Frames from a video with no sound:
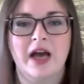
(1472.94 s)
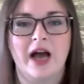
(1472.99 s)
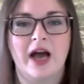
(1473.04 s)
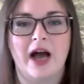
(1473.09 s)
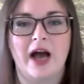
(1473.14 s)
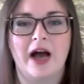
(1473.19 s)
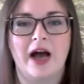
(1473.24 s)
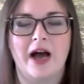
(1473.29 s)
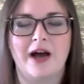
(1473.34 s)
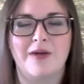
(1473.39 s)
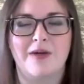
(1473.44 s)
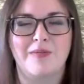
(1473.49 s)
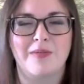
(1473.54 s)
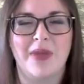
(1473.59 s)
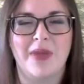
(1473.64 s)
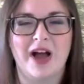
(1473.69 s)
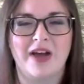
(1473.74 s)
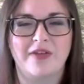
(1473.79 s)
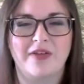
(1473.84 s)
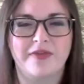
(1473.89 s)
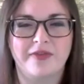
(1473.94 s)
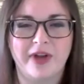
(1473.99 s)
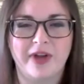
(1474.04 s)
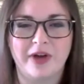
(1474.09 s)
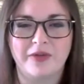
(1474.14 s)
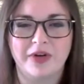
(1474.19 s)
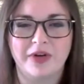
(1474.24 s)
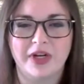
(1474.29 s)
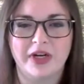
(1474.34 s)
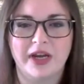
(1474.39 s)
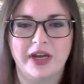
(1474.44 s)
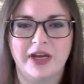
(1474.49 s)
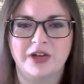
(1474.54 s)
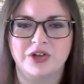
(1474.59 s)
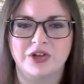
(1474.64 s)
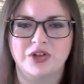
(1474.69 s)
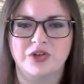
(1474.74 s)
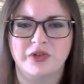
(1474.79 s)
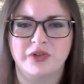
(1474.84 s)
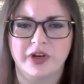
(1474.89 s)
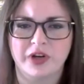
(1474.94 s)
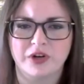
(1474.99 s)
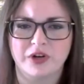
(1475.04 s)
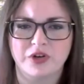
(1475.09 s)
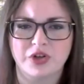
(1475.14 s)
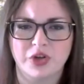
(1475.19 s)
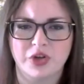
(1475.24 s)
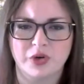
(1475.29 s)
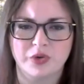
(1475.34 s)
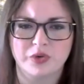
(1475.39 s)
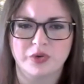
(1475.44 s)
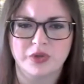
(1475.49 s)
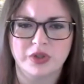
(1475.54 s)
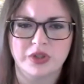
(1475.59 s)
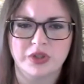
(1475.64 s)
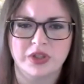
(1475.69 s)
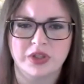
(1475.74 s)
I found it at Trader Joe's.